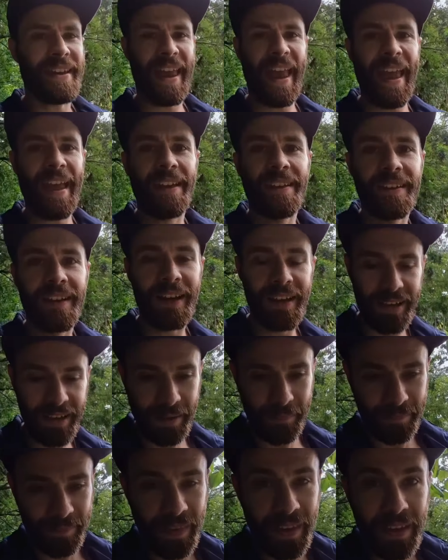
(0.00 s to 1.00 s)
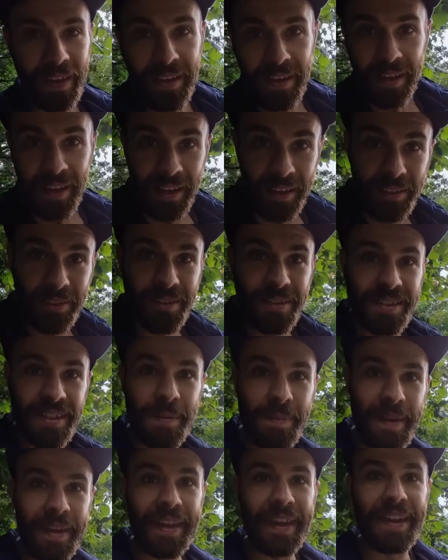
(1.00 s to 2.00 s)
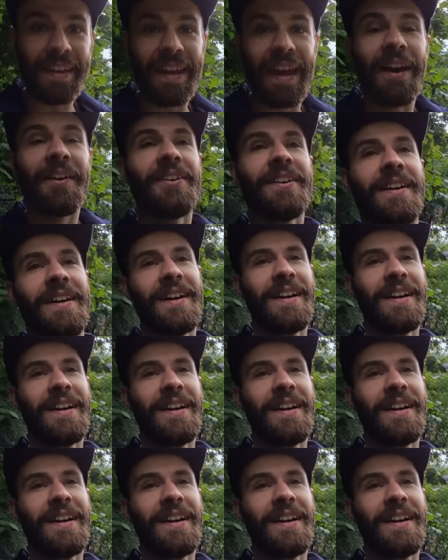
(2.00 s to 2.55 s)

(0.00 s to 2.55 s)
Yeah. And you can see me again now.